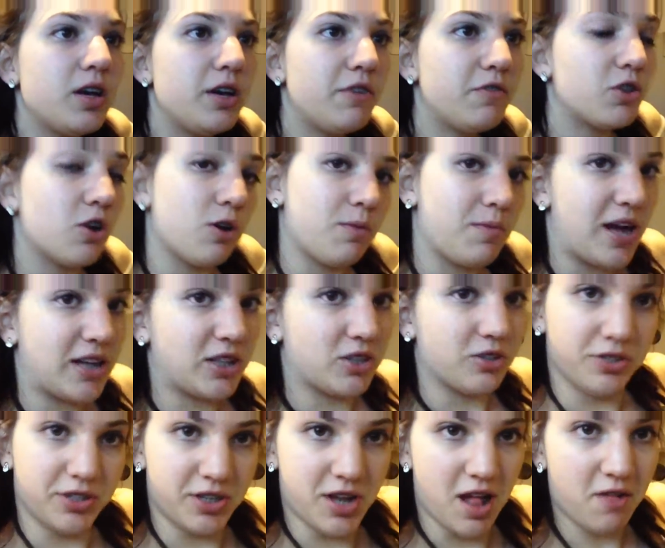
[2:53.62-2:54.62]
Even though I'm
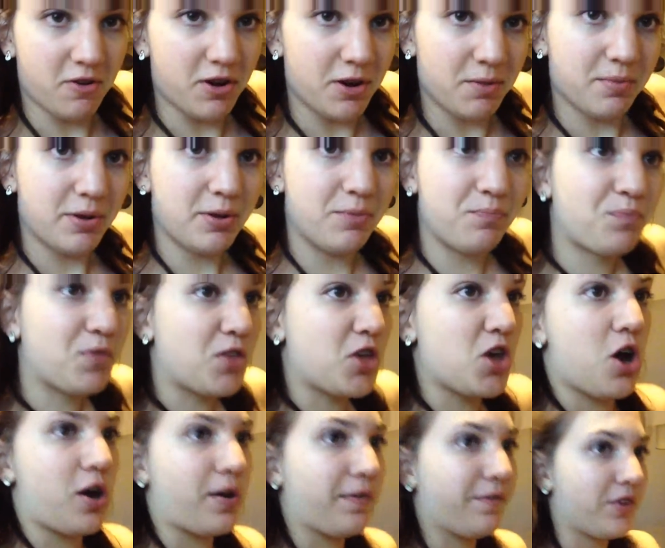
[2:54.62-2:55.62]
lactose intolerant, but
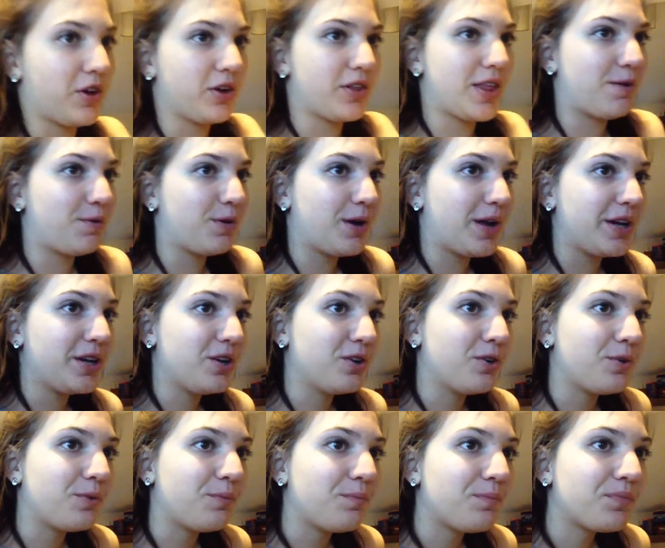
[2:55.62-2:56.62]
y'all can figure that one out on
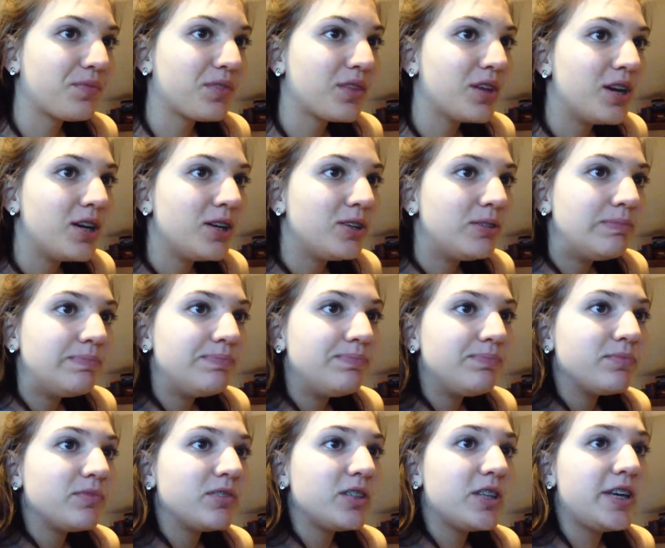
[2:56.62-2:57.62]
your own.
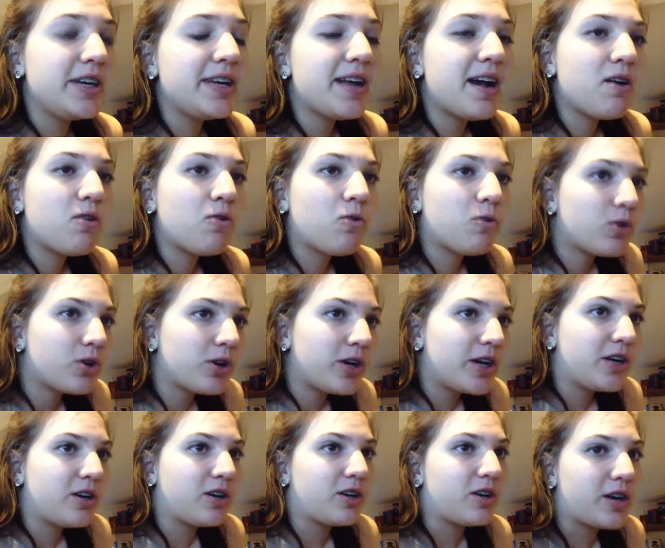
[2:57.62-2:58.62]
Eat out, order
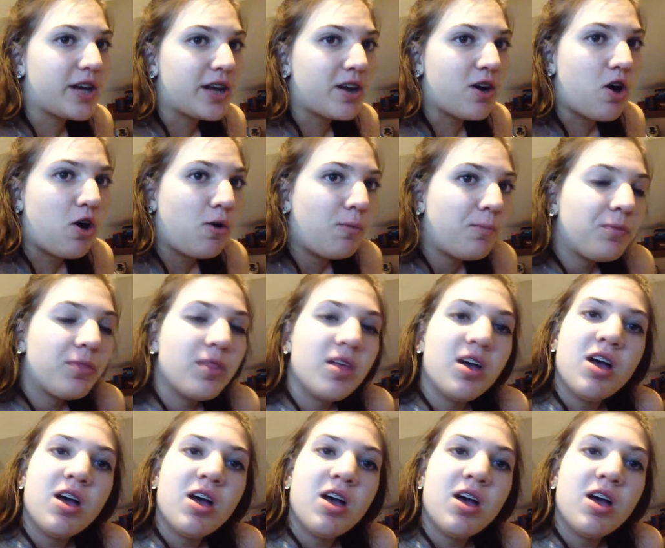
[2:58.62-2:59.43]
in, or cook at home?